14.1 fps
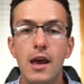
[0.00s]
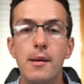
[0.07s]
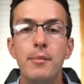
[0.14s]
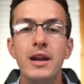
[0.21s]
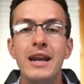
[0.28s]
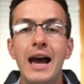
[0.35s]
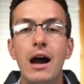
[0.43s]

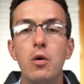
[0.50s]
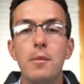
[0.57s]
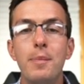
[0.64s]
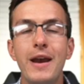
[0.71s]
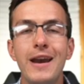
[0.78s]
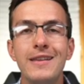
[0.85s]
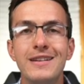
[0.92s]
but now we're
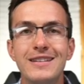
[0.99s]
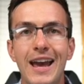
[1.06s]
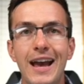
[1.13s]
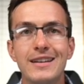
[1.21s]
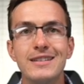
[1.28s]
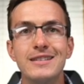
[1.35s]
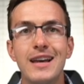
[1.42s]
paying the
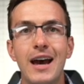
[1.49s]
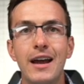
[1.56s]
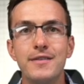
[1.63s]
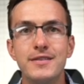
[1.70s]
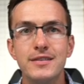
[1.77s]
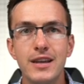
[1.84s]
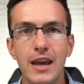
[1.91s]
taxes out of
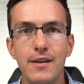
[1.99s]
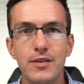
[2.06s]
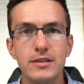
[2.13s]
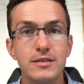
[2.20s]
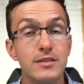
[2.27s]
savings.